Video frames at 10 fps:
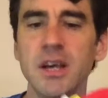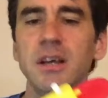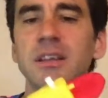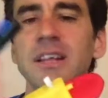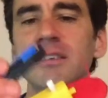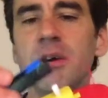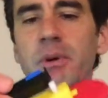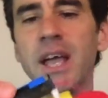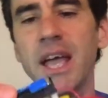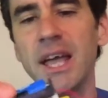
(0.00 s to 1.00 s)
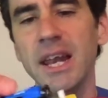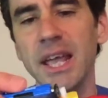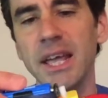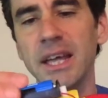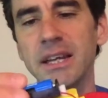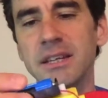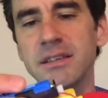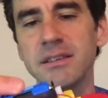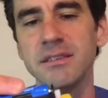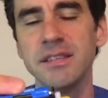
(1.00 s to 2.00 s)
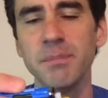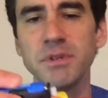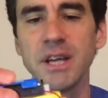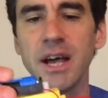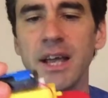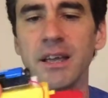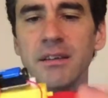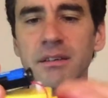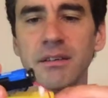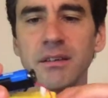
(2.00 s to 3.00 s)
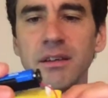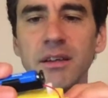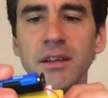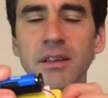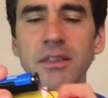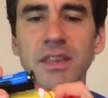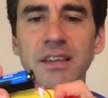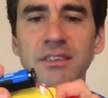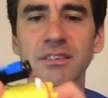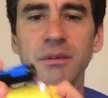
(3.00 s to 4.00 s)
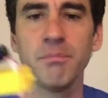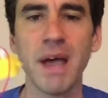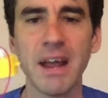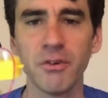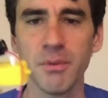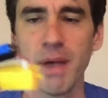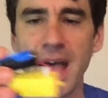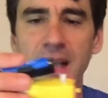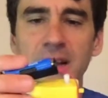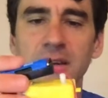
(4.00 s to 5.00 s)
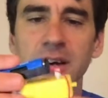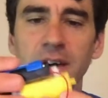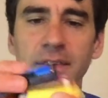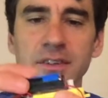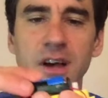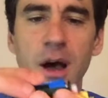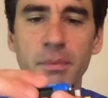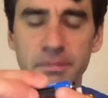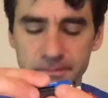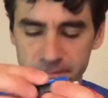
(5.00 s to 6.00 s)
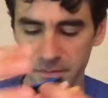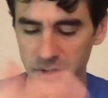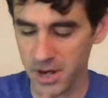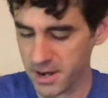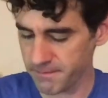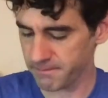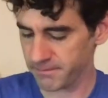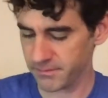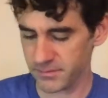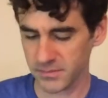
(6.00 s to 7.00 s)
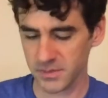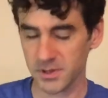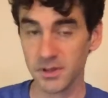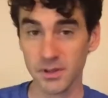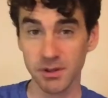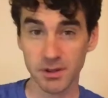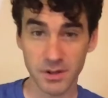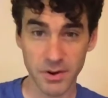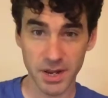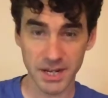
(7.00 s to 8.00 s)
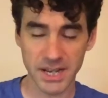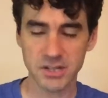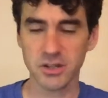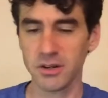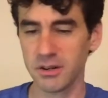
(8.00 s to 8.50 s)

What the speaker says: Let's go ahead and zip tie this battery pack on the top. All right? Go ahead and get your